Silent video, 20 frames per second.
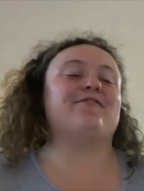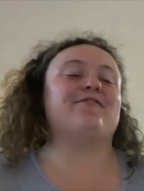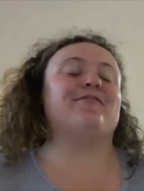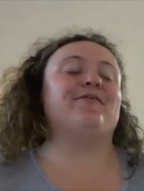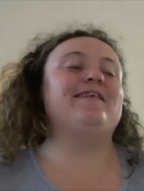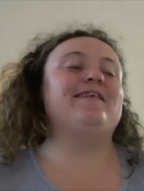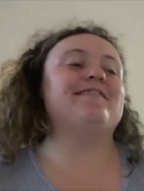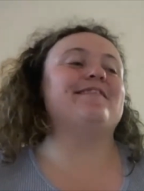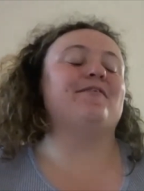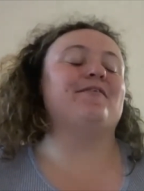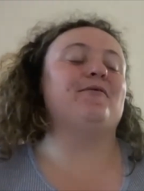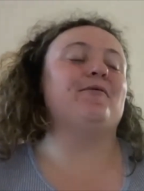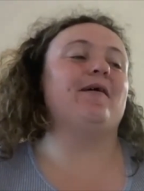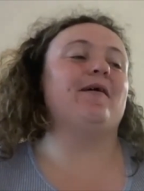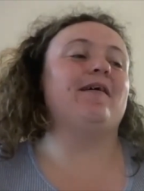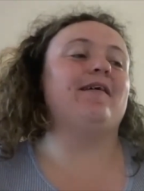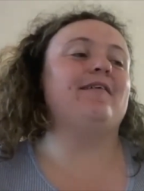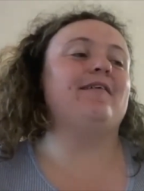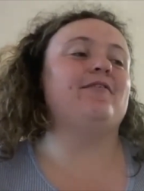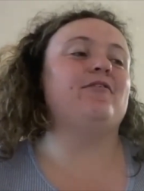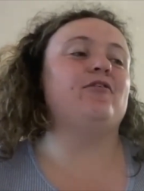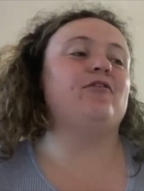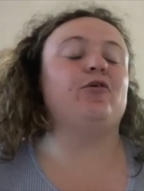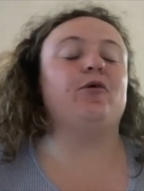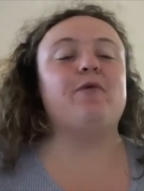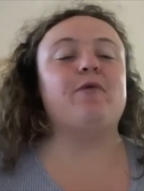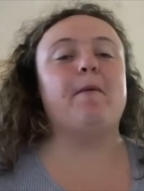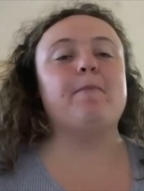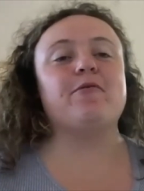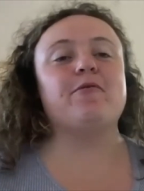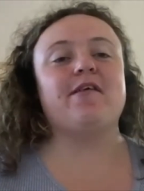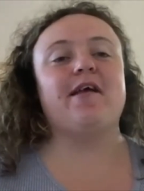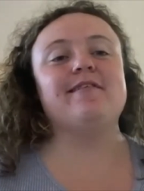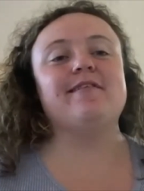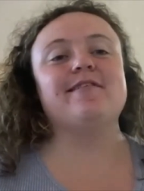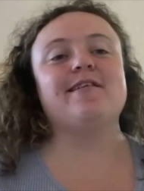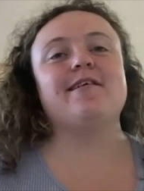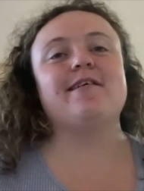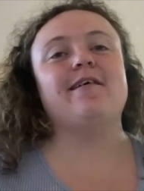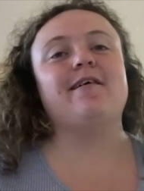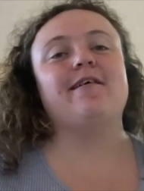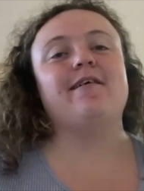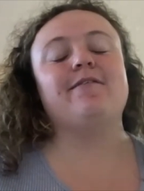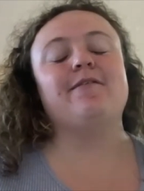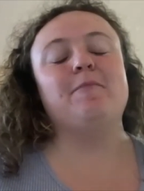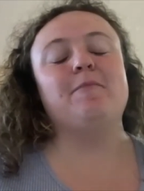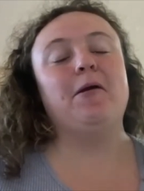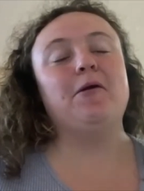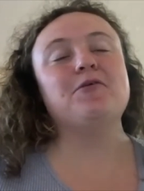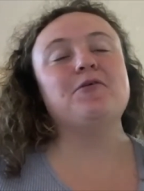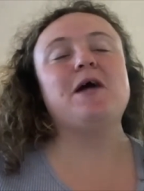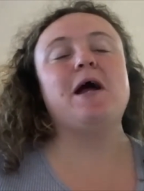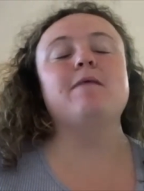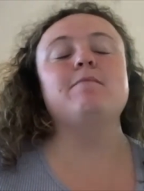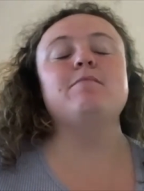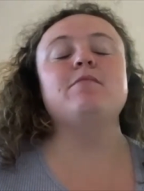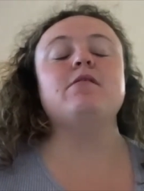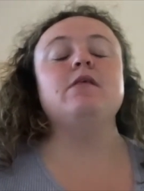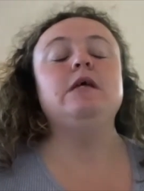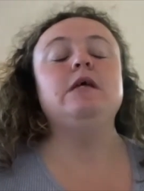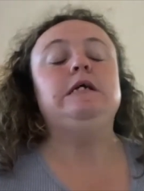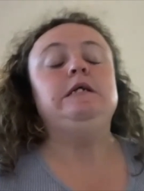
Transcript: great to represent the Maritimes.